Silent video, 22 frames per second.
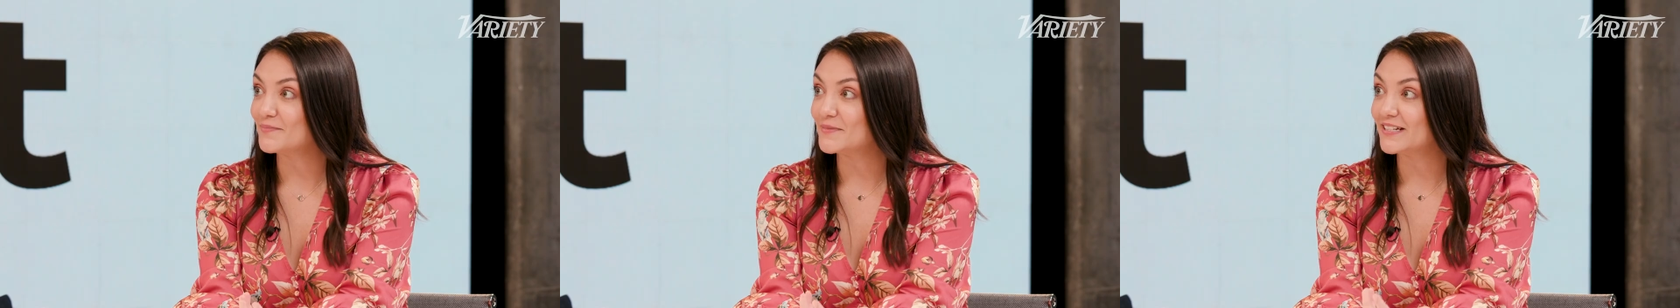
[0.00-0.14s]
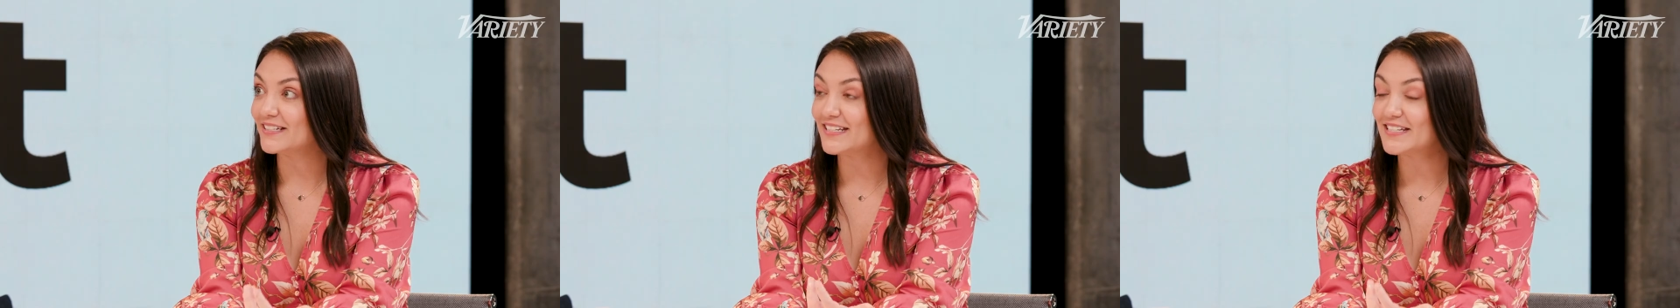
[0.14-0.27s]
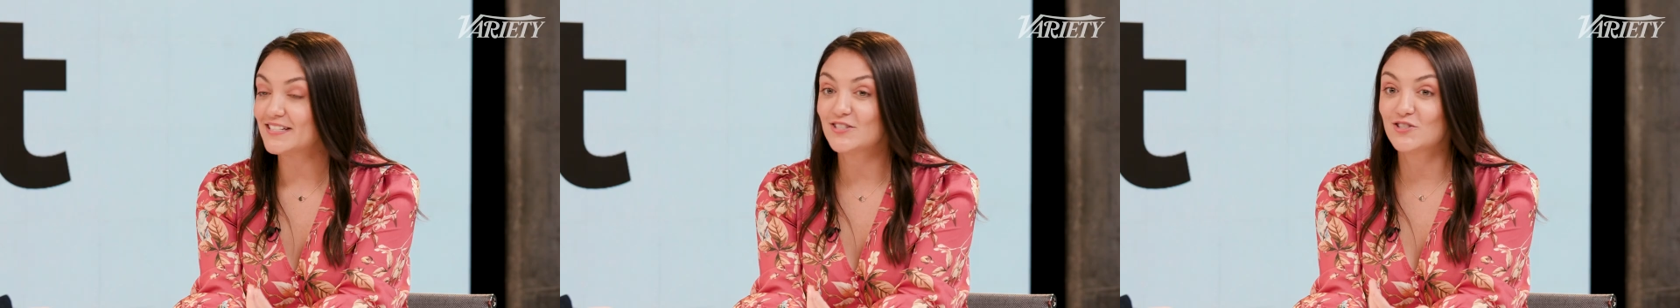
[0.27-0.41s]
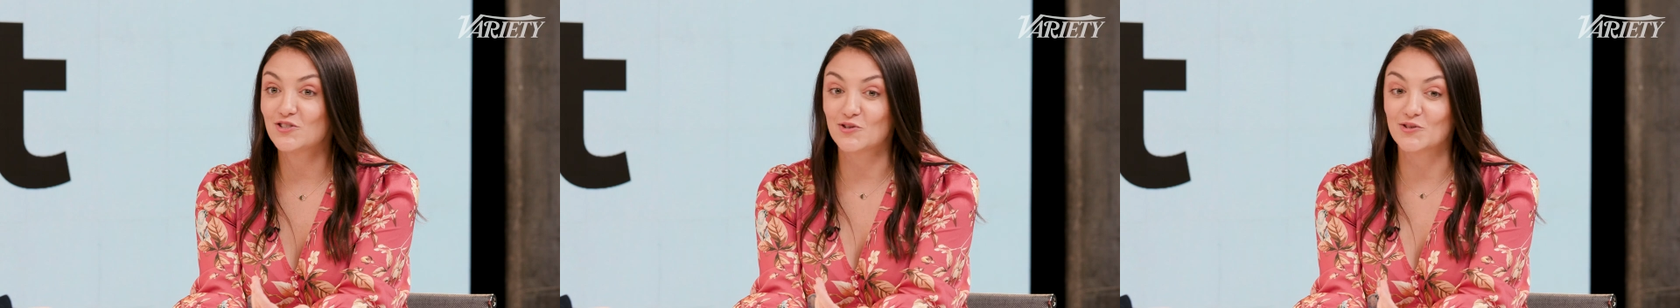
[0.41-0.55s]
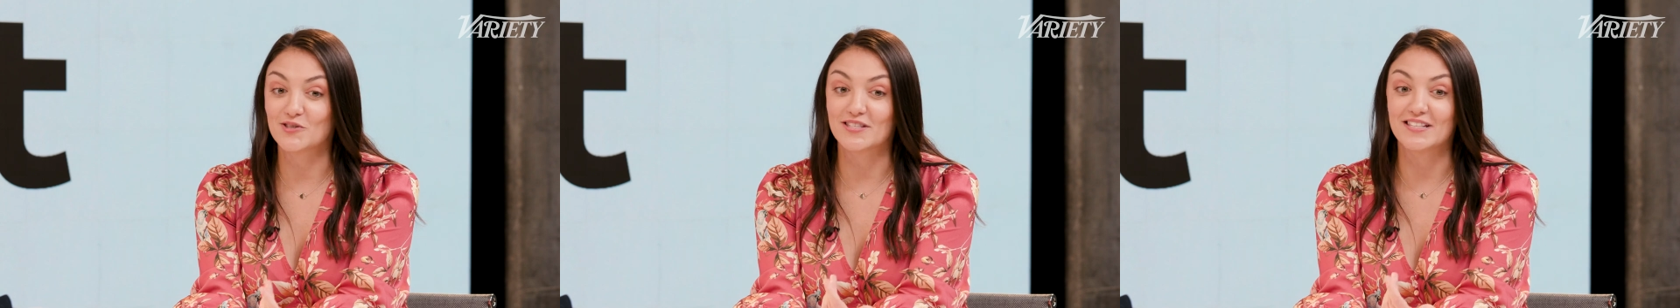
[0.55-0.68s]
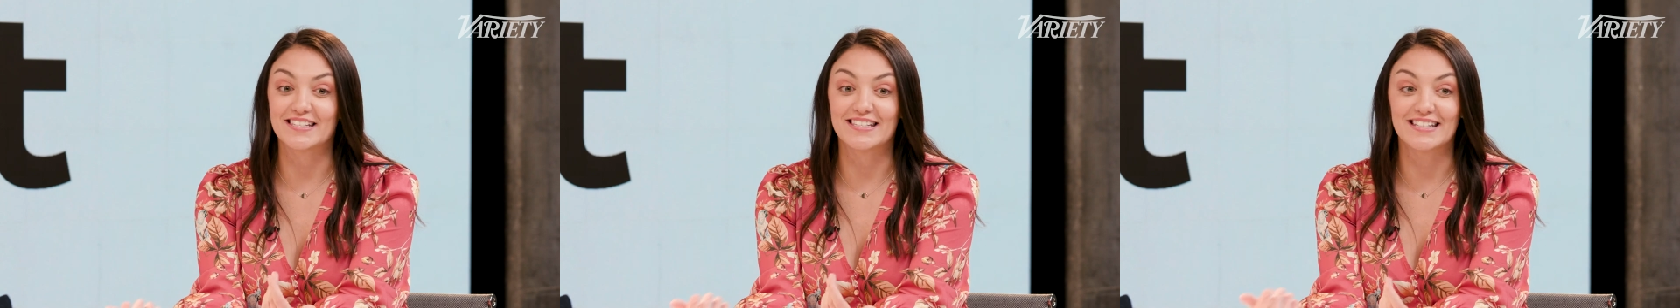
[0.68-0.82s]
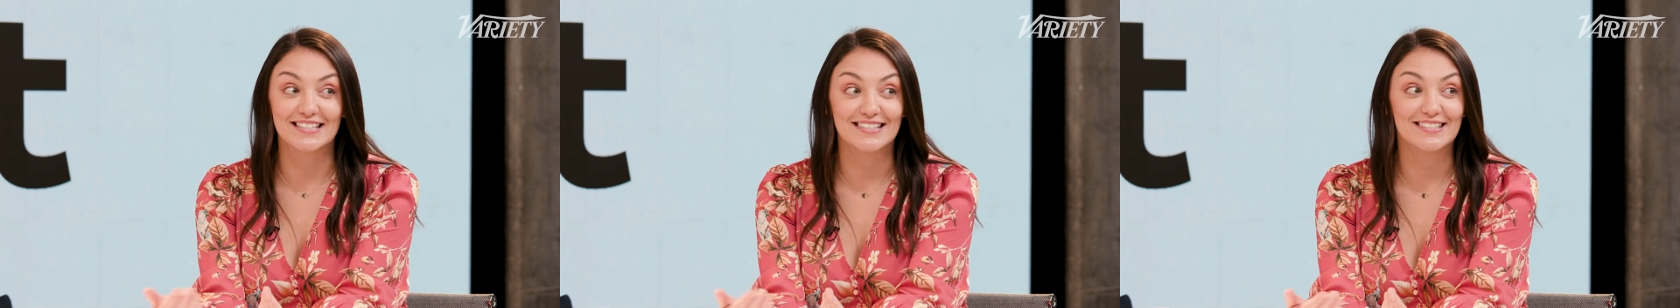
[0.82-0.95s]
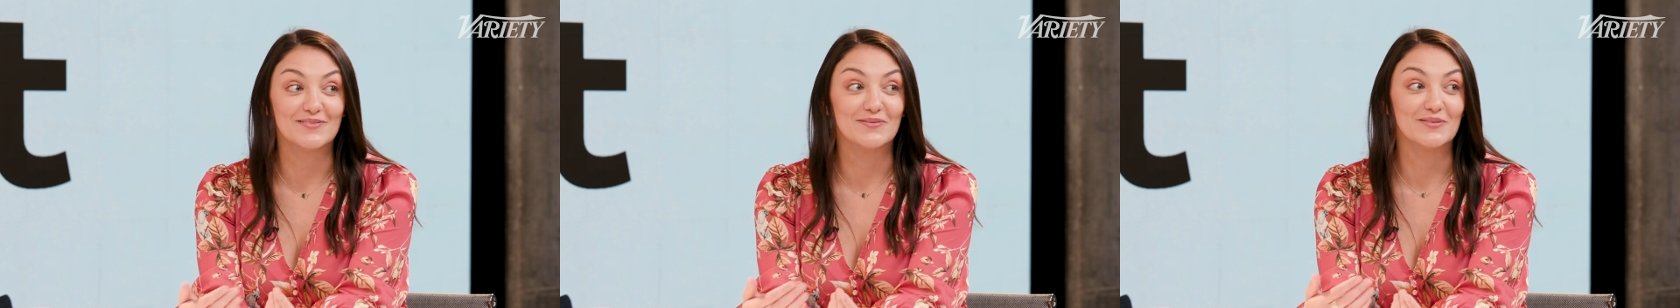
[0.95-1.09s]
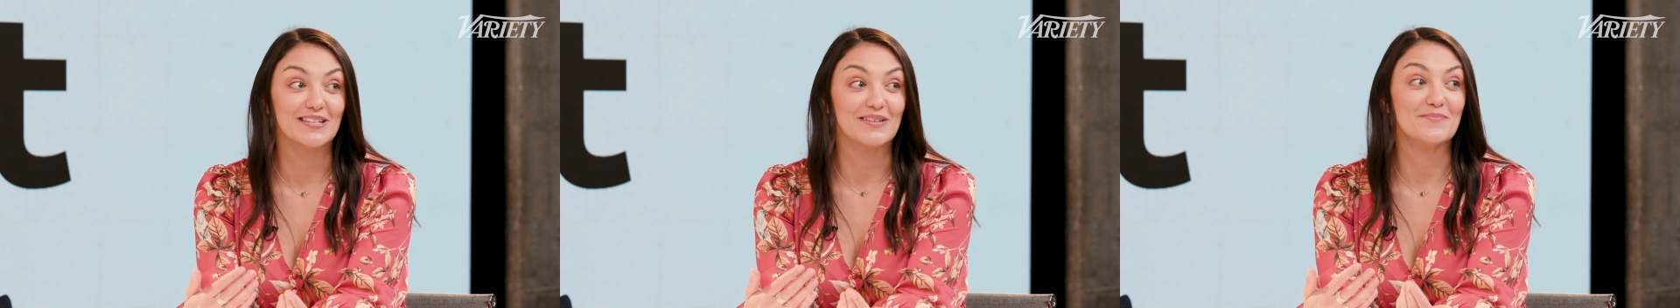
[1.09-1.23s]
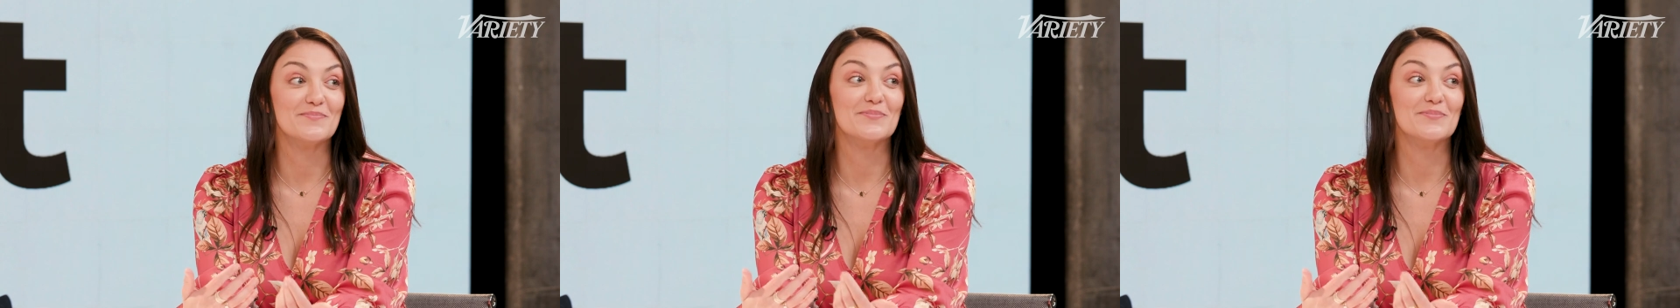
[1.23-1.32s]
I mean, Daisy Jones and the Six was a